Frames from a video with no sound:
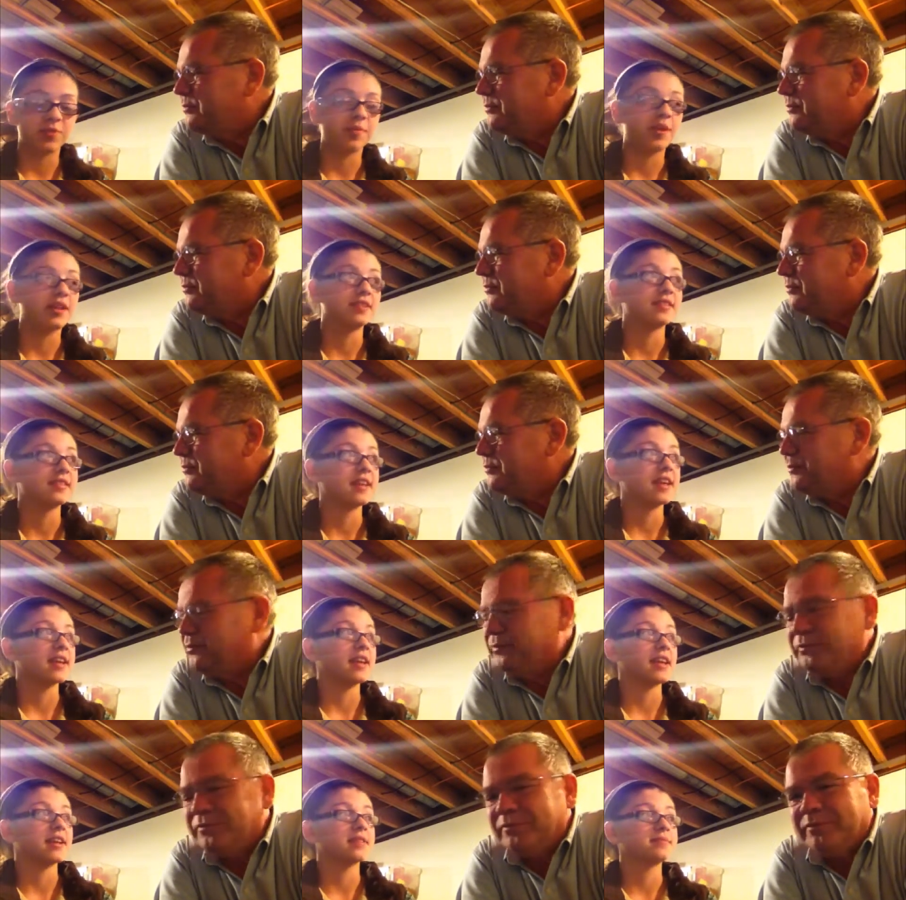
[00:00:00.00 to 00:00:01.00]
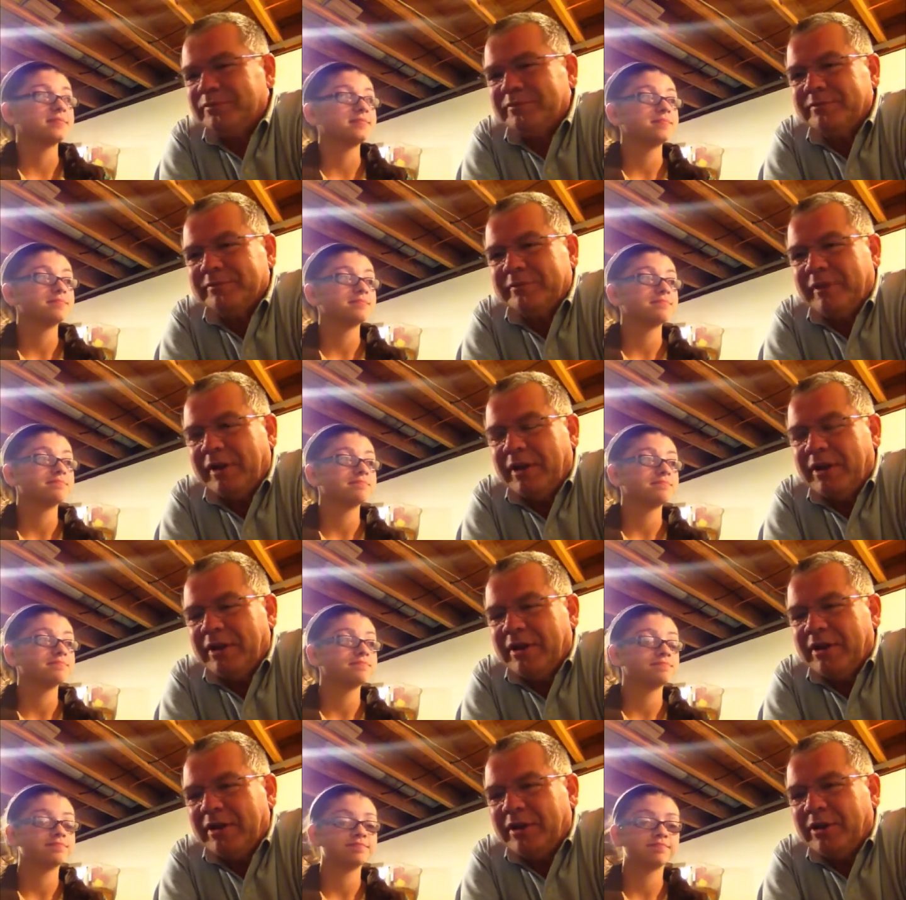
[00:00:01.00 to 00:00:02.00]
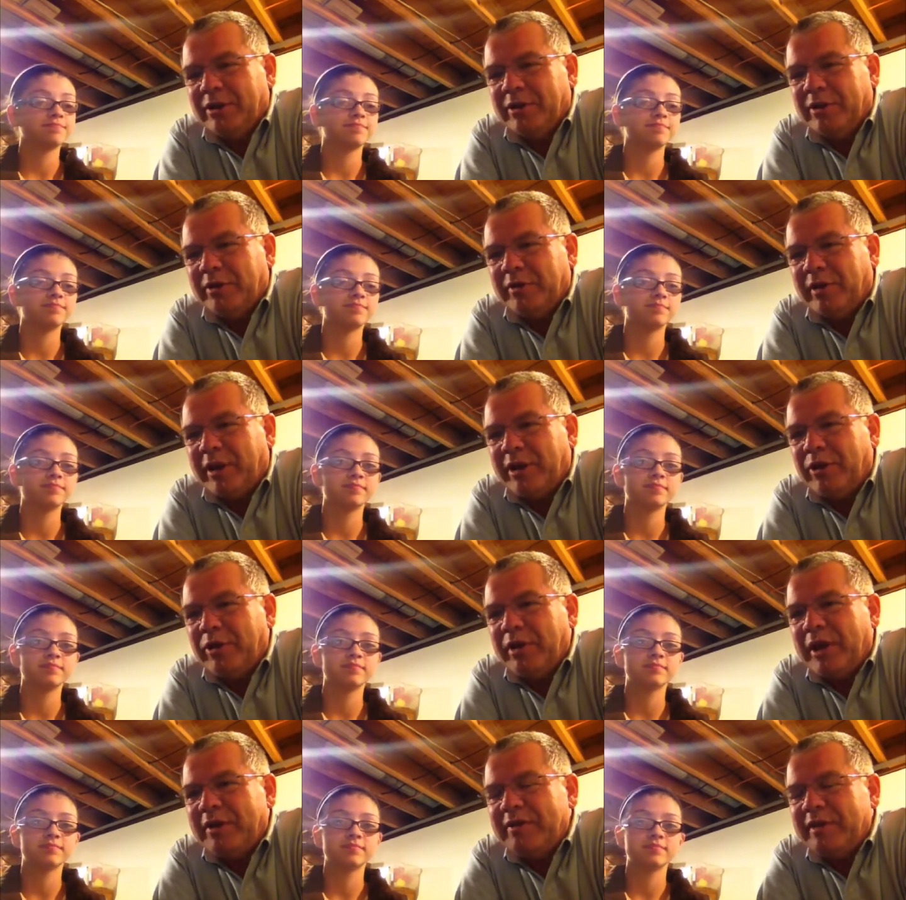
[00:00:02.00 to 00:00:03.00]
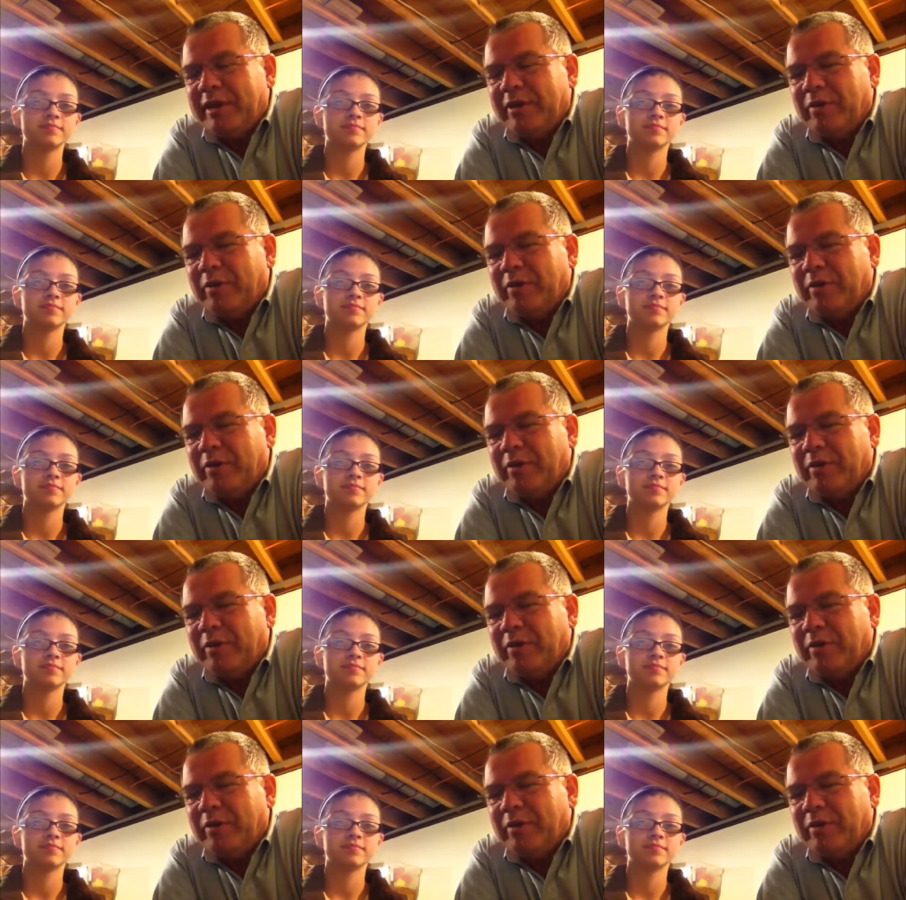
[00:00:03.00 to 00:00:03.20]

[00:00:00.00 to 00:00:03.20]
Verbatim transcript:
Speaker 1: remain standing?
Speaker 2: Well, I know that's an